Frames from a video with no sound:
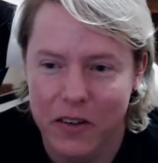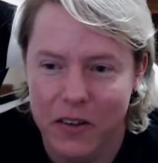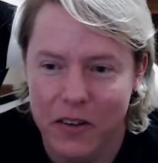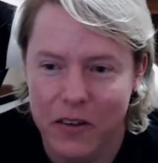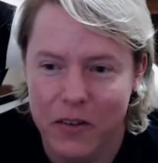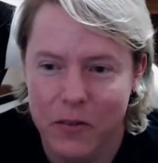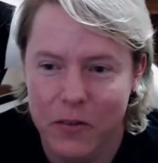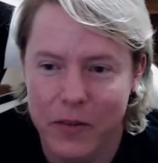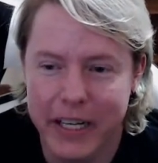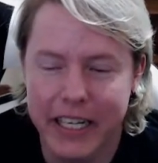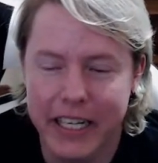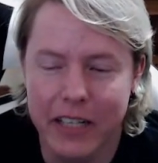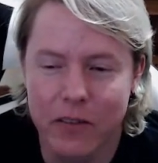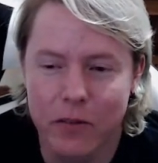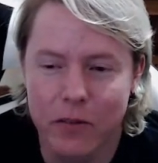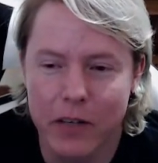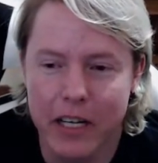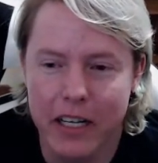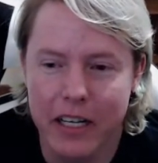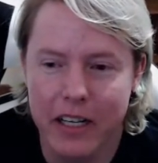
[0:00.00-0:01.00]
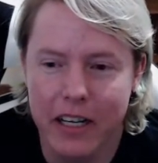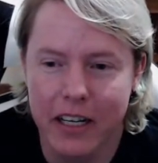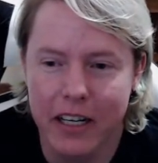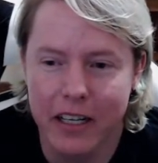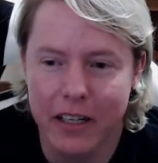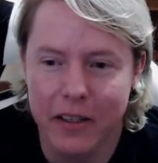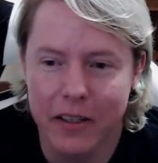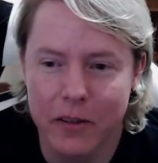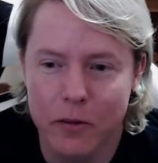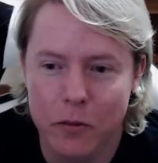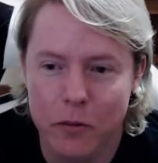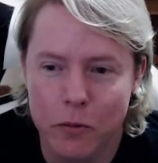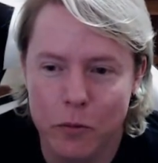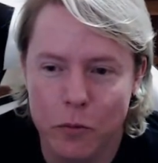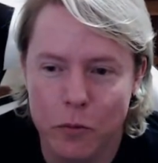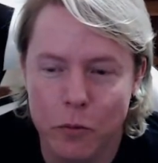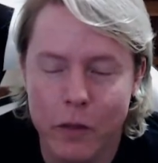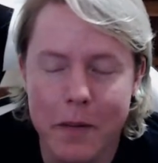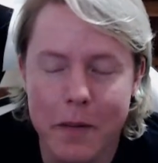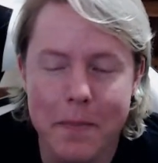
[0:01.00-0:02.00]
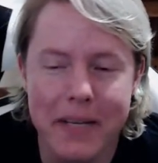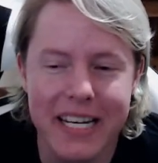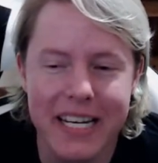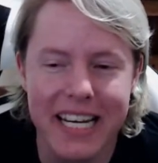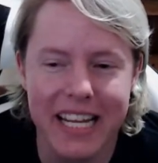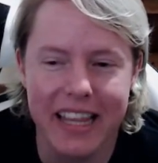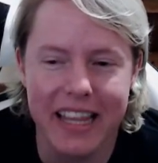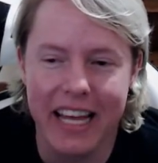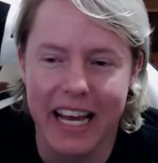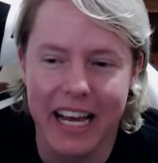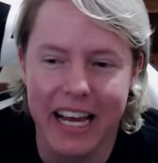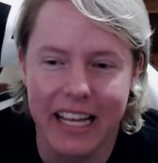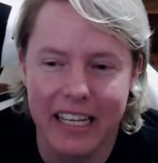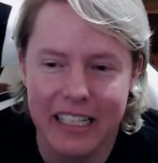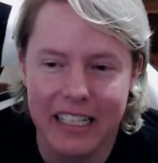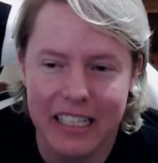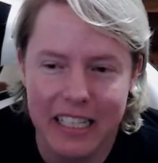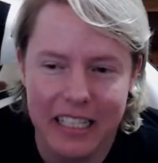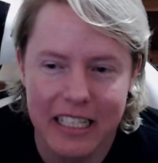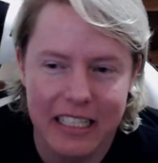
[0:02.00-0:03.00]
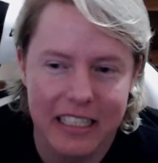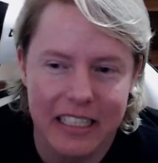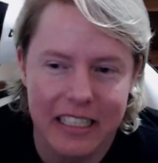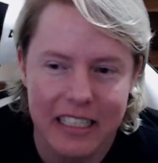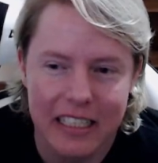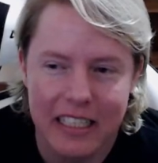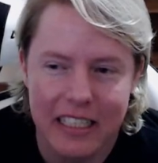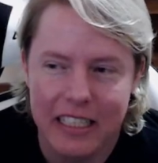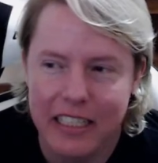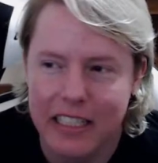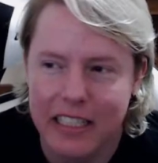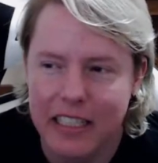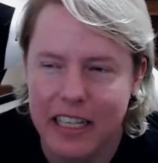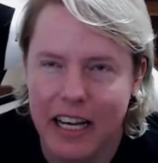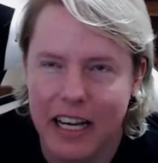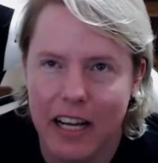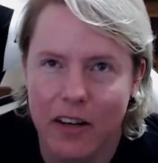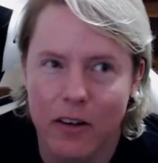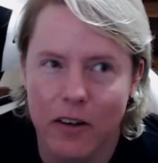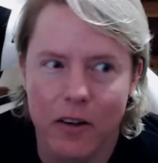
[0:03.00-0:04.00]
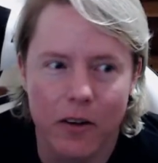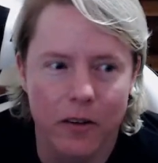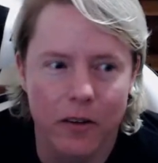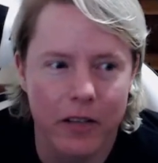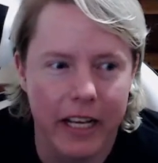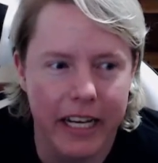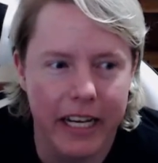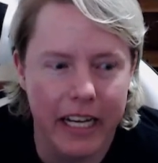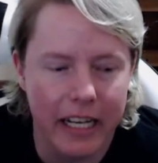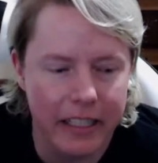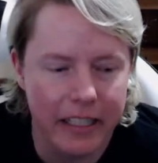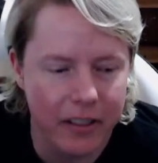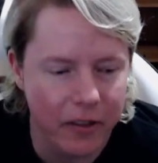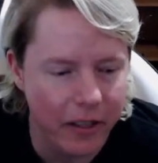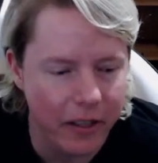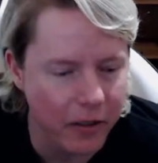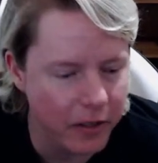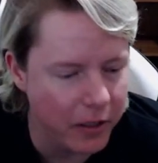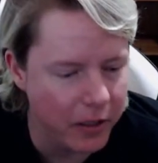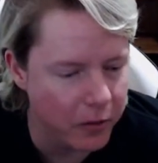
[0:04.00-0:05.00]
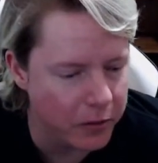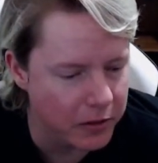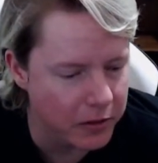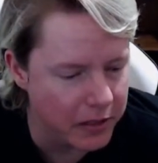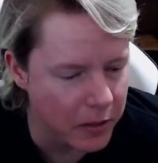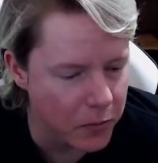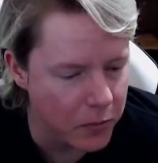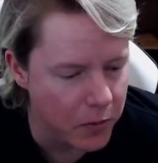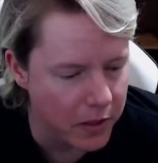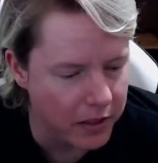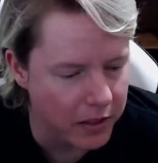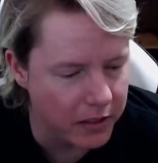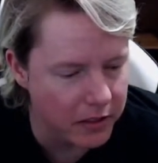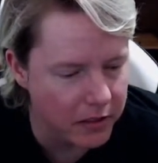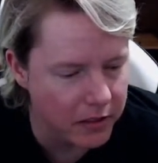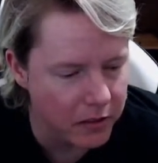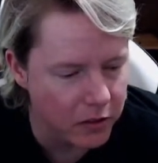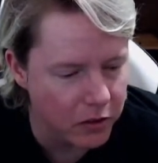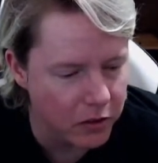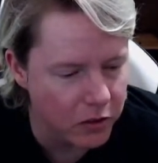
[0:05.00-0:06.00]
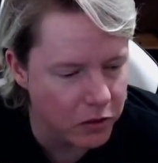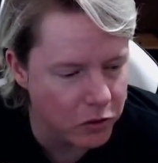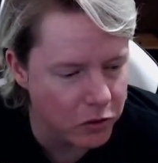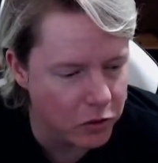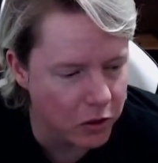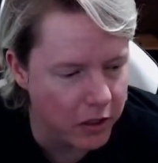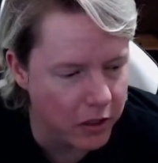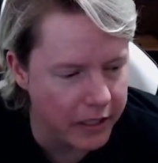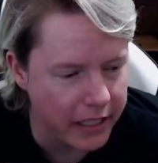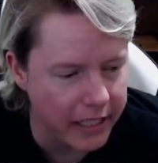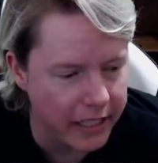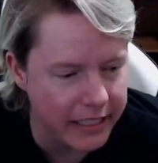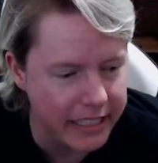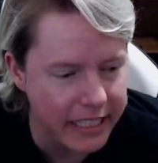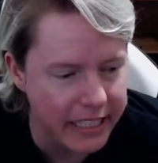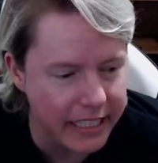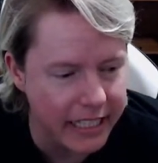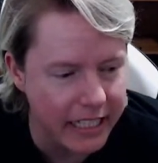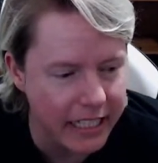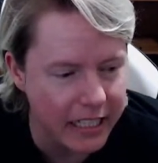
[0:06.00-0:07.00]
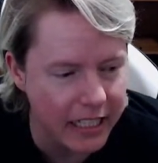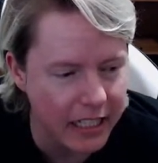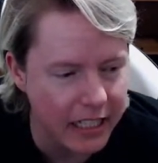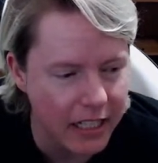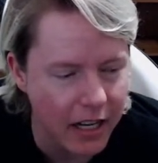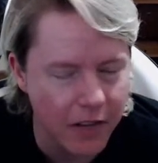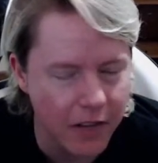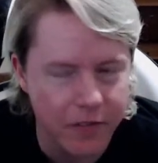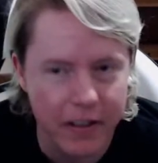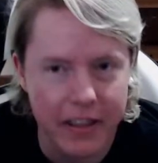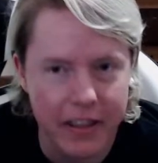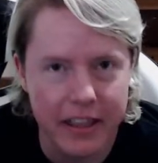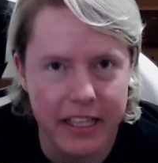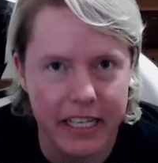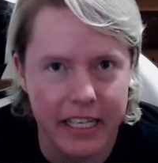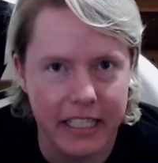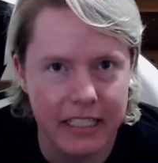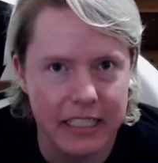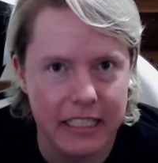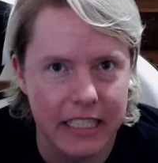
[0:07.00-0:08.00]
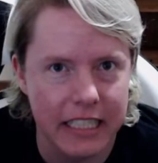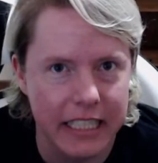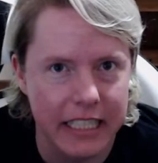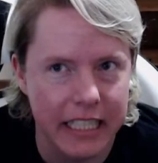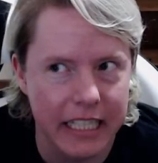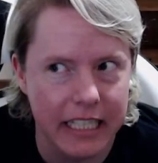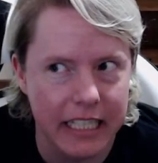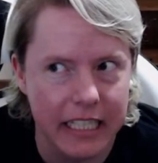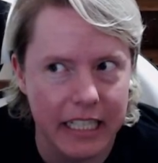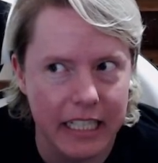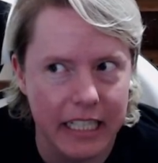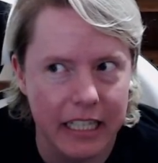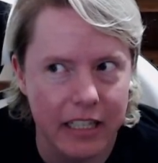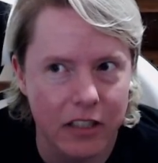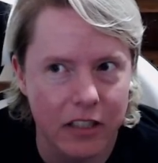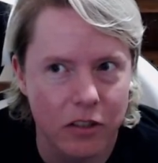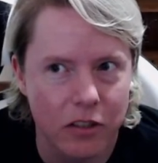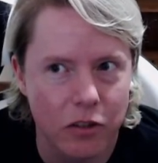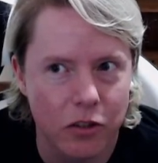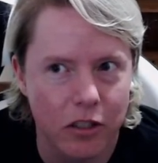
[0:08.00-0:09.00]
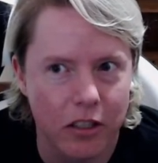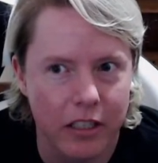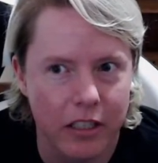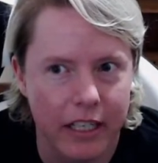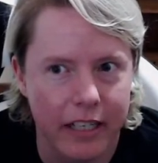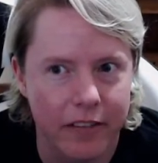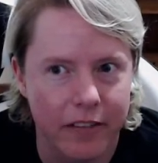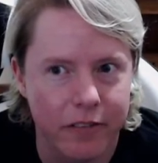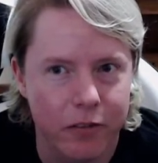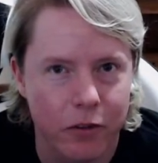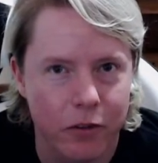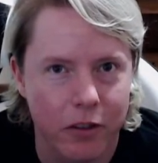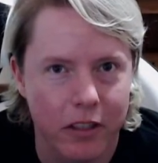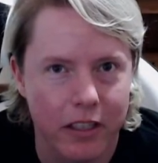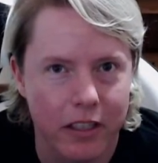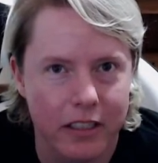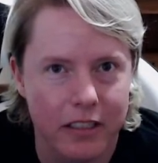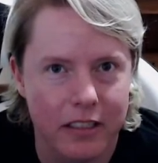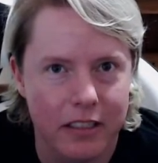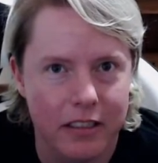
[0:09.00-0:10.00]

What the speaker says: we can remedy that. I don't know. Like, I know that there was that one drawing. I did get enough, I think, to get in the drawing for the